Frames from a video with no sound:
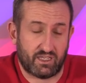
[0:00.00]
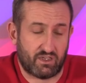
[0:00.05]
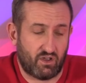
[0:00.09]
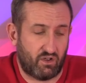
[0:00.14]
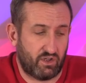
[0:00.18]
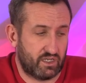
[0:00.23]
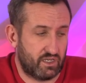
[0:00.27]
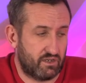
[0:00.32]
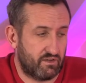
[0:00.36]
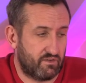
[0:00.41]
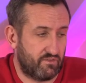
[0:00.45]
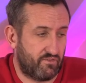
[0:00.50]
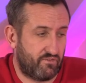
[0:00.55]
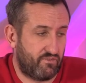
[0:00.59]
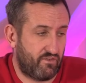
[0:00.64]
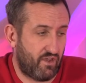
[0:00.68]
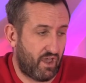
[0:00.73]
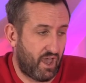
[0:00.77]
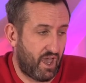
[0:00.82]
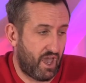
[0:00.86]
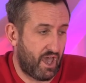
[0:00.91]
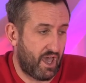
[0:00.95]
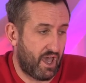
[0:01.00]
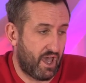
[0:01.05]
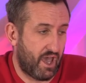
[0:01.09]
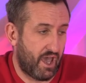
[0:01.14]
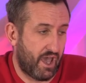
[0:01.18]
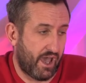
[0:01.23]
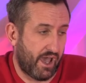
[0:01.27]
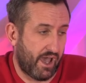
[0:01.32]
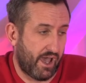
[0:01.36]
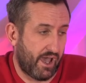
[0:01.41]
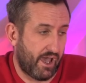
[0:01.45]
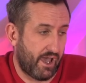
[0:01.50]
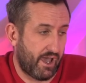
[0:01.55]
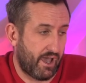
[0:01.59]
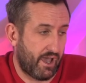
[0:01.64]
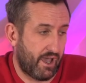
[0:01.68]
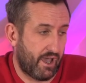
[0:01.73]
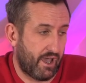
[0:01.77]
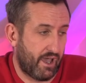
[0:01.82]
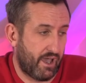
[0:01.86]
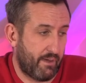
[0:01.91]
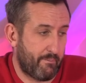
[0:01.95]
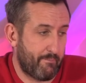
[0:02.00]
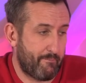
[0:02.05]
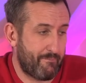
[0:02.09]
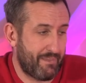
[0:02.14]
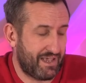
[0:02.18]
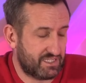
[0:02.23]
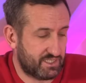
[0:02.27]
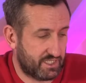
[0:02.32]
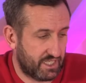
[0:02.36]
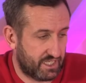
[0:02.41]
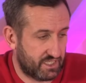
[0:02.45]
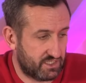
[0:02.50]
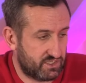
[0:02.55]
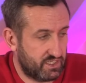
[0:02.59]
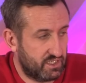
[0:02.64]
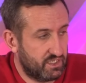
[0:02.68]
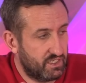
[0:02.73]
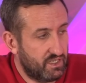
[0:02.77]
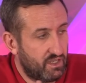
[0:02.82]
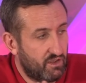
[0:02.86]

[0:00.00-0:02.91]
kind of message,